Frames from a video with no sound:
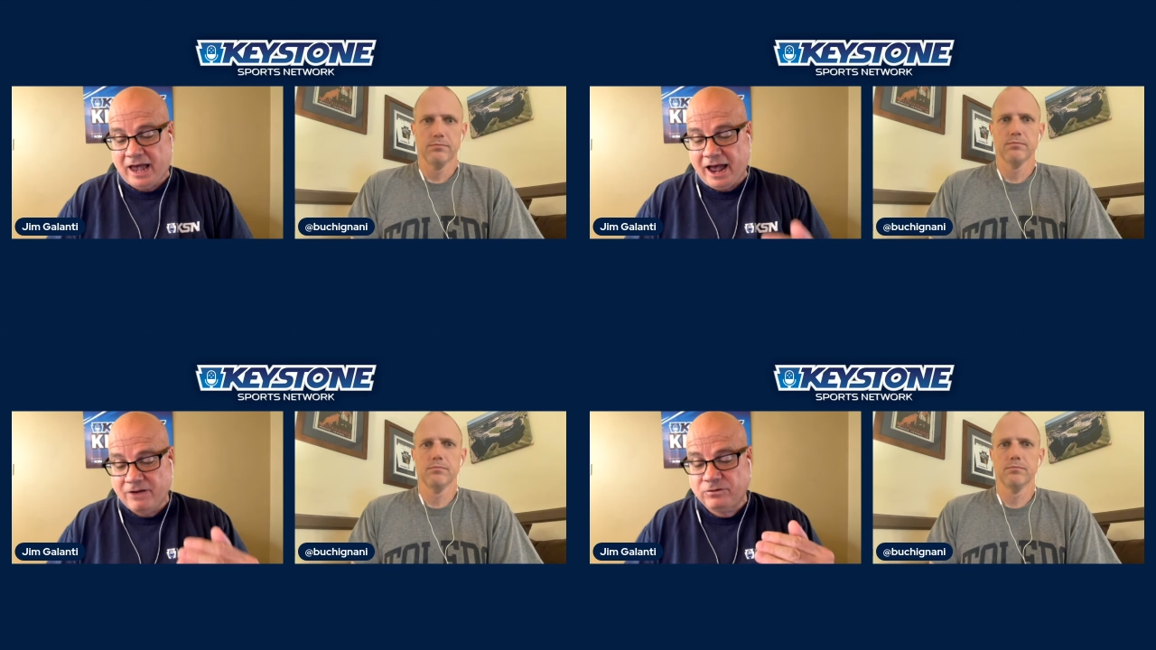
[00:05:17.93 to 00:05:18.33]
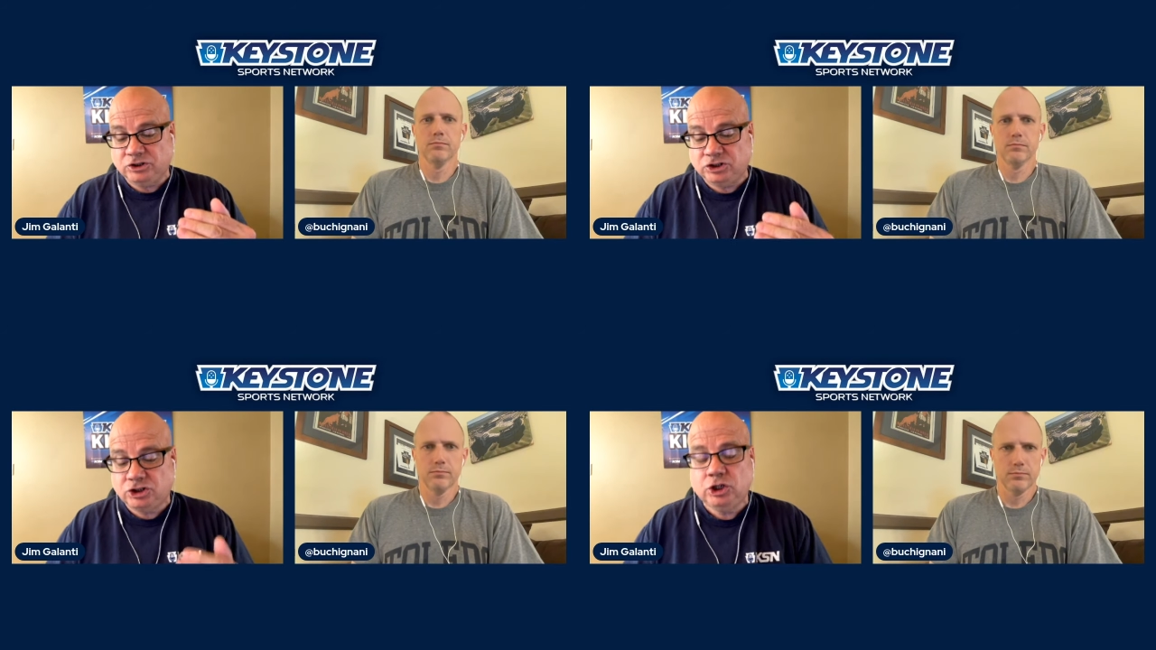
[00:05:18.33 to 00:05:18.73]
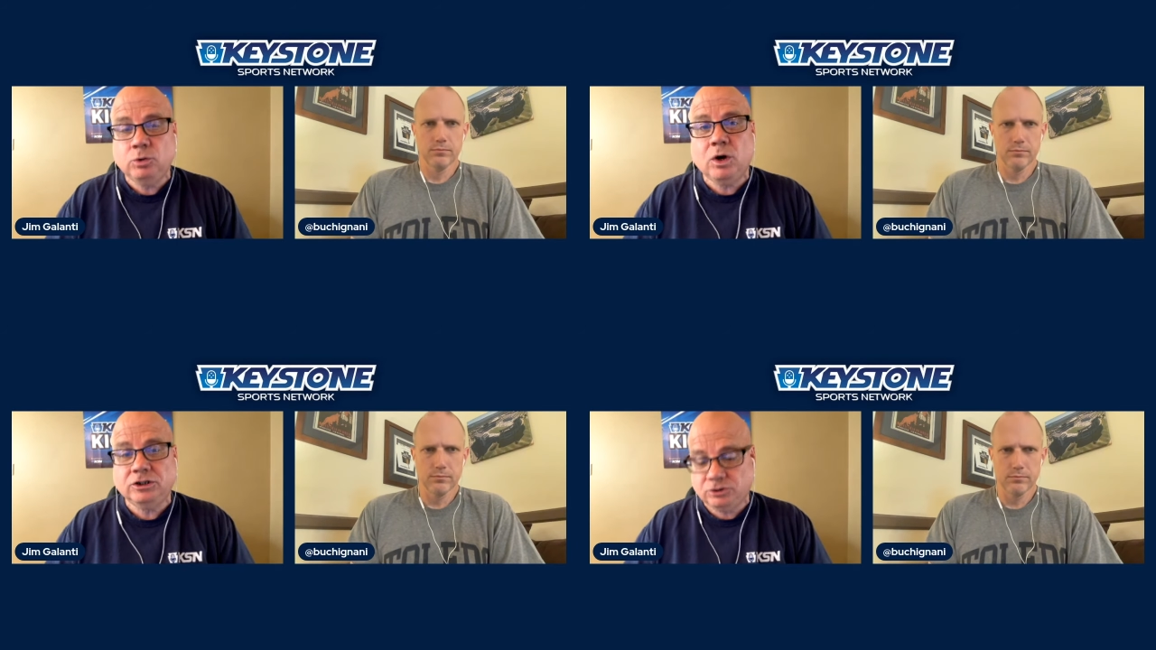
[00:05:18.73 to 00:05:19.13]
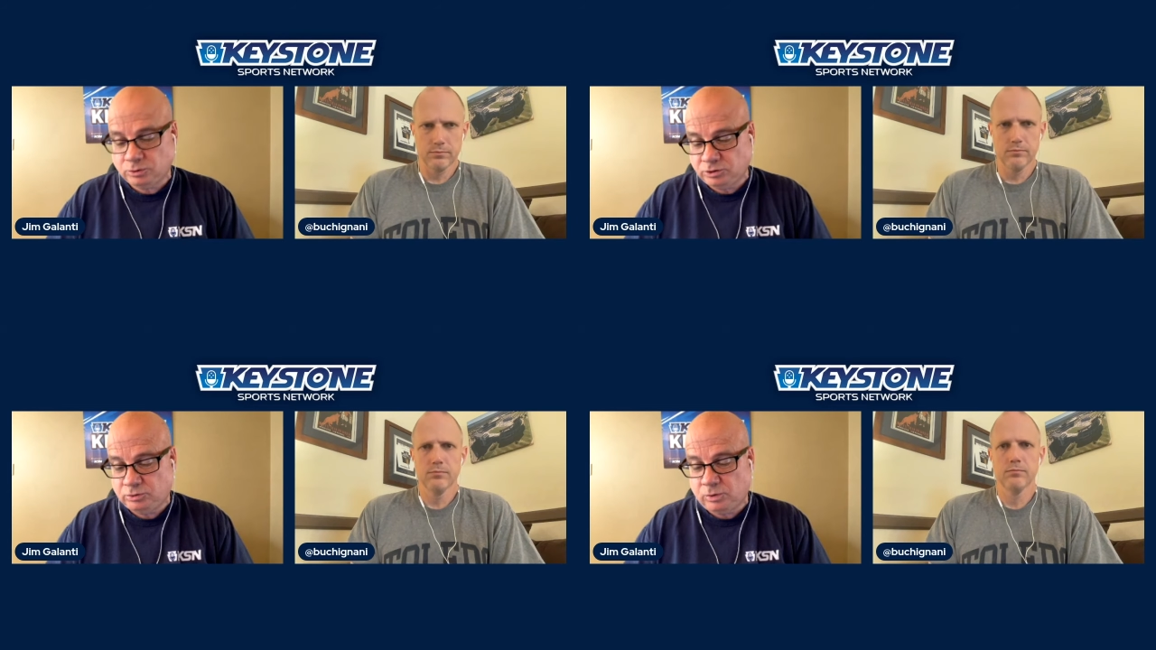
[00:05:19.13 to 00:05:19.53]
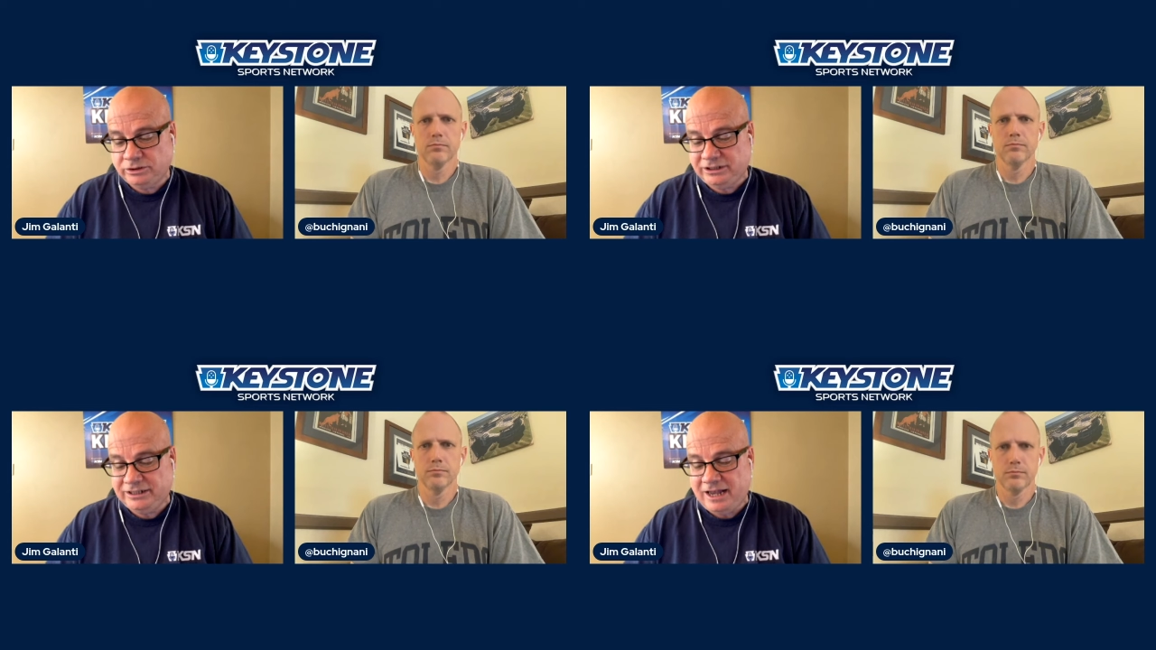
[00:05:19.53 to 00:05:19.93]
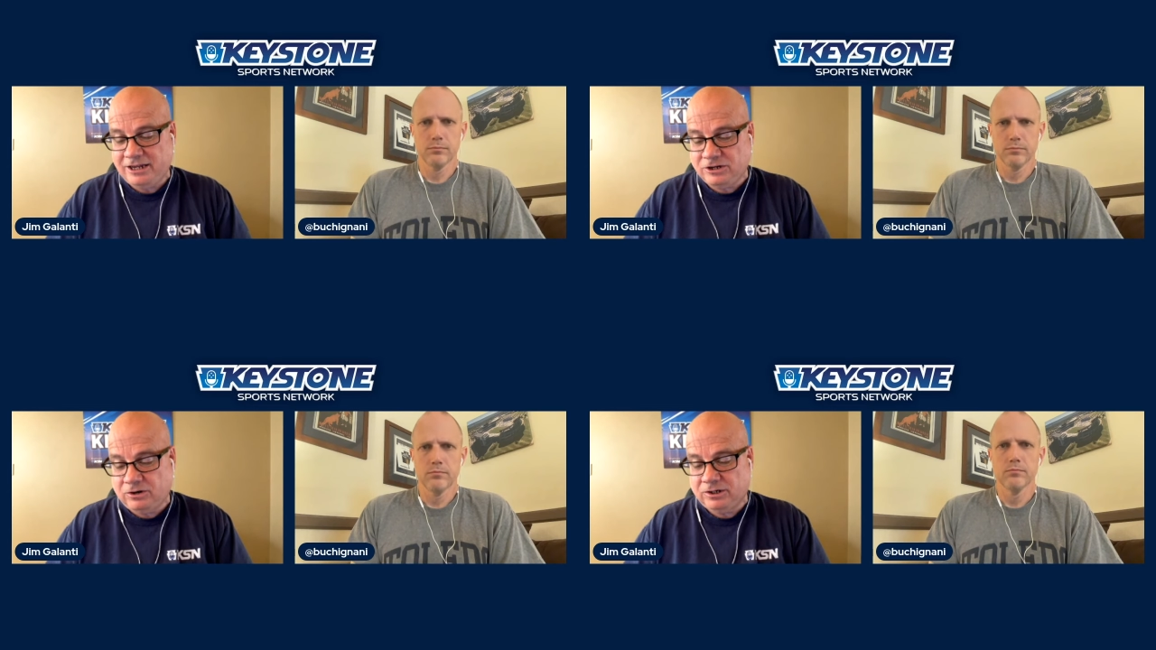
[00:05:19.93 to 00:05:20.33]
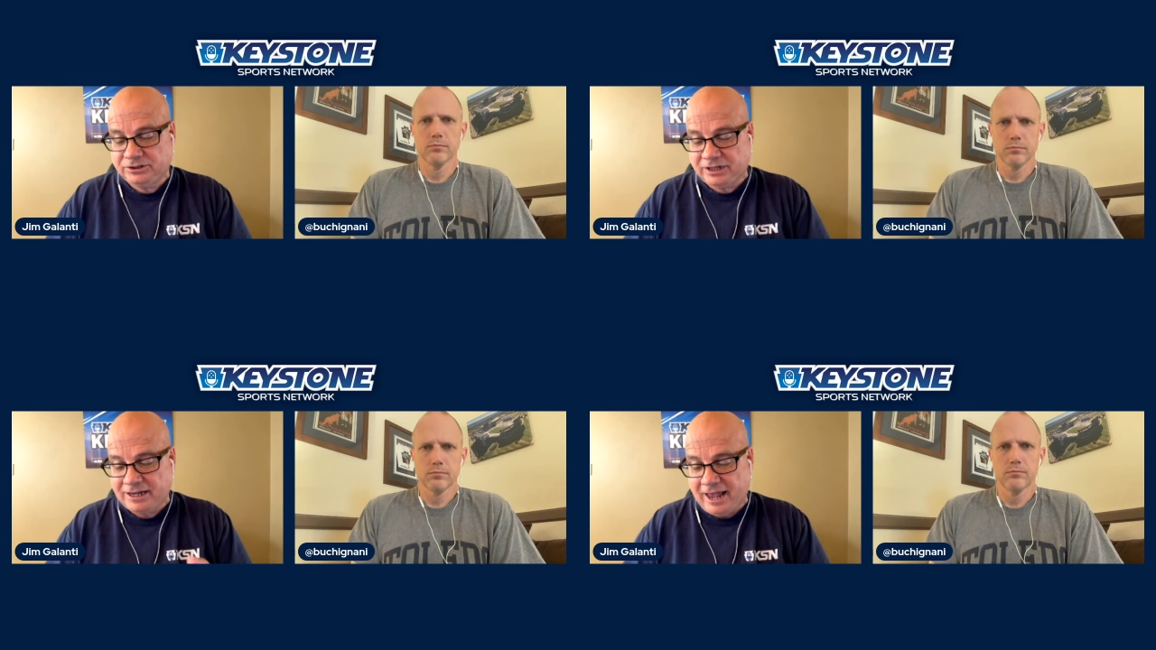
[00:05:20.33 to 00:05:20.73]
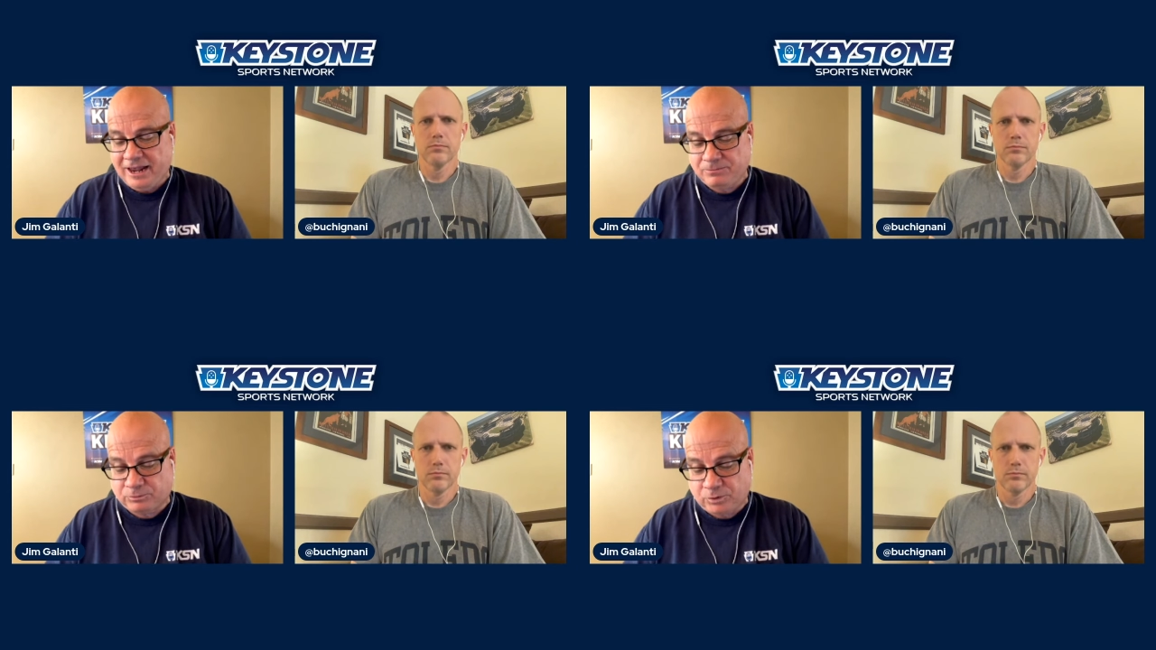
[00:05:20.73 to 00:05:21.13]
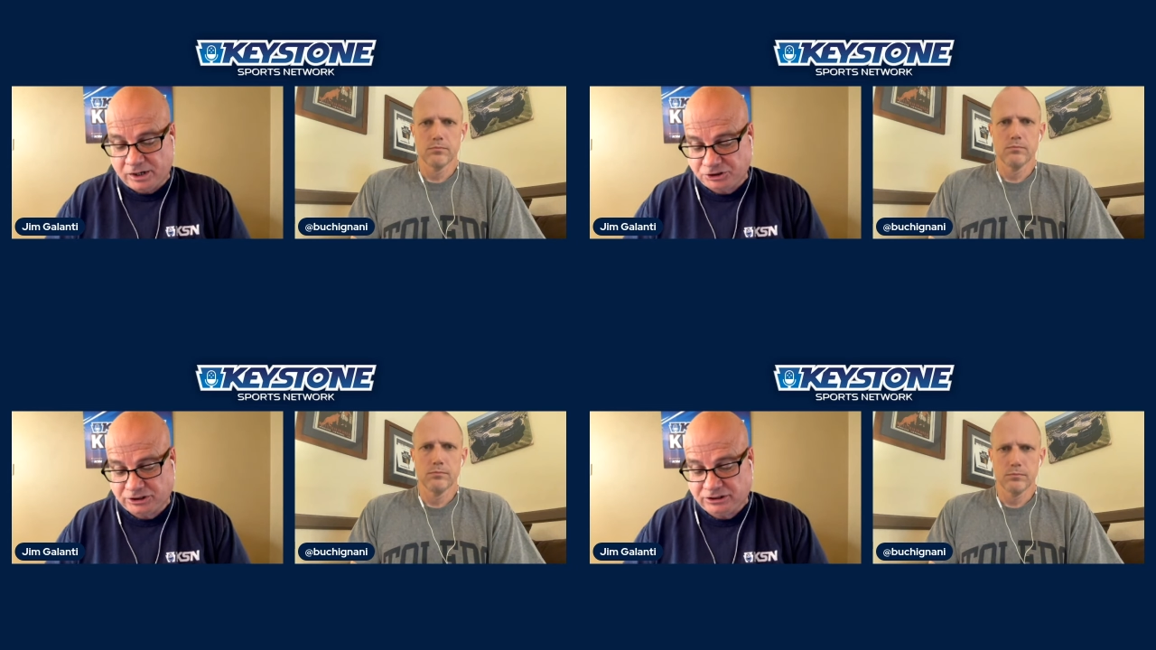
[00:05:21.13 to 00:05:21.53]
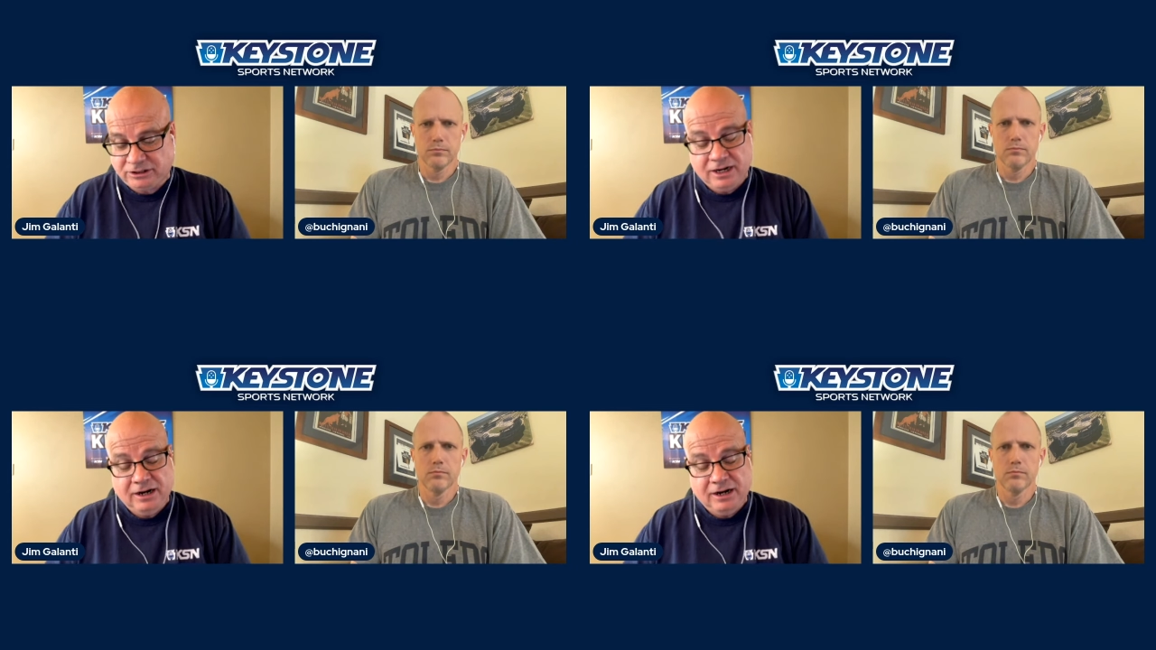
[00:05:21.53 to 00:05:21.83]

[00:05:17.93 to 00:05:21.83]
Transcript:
Speaker 1: averaged 228 yards a game rushing.